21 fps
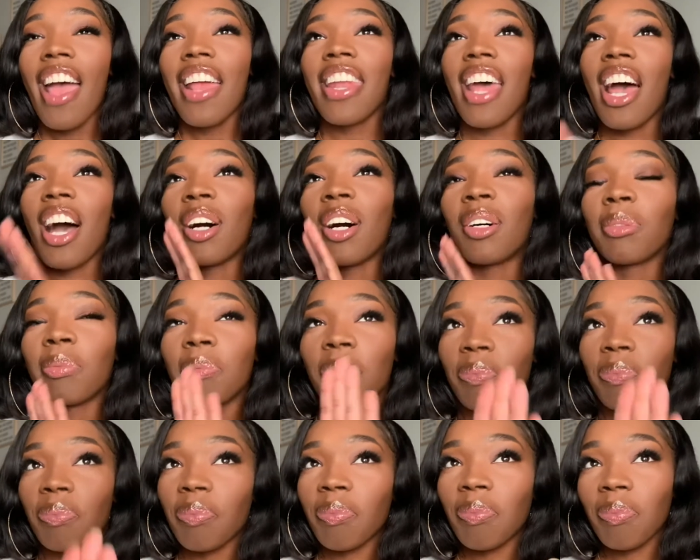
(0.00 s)

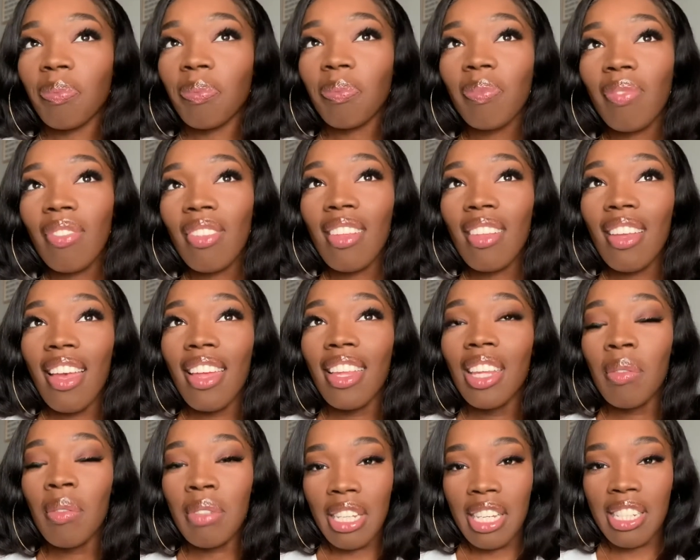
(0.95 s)
Now,
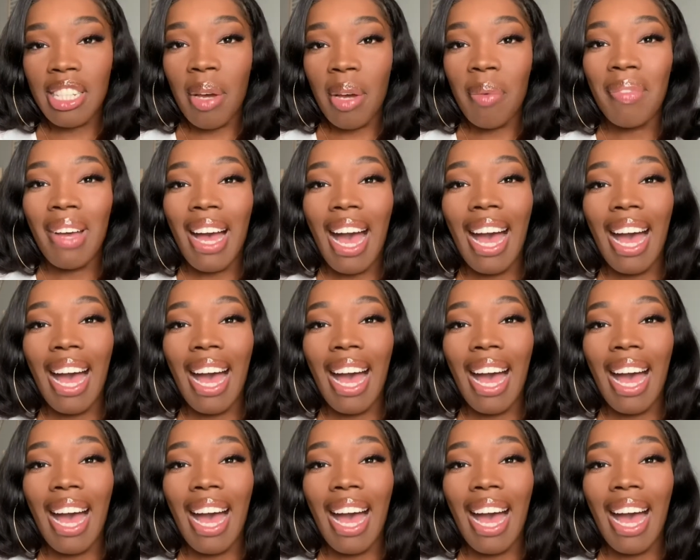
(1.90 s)
let me tell you something.